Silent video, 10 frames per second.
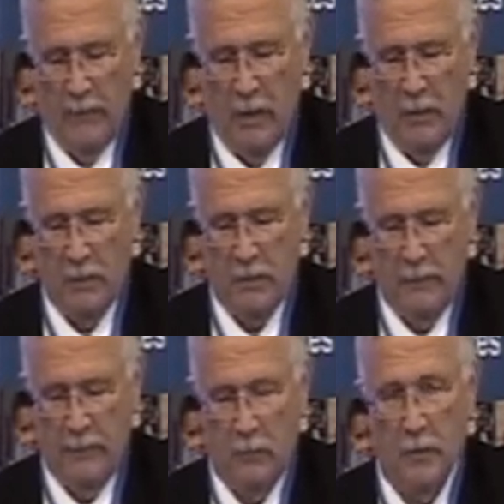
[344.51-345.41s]
5%
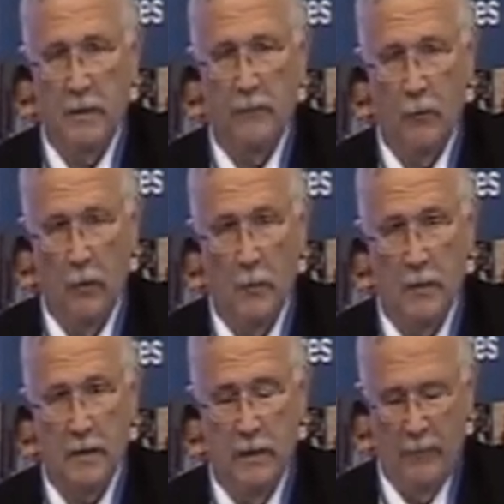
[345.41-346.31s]
for the
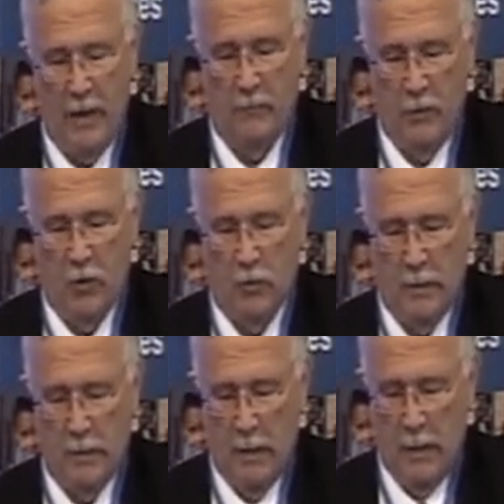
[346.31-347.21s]
percent fat measurement.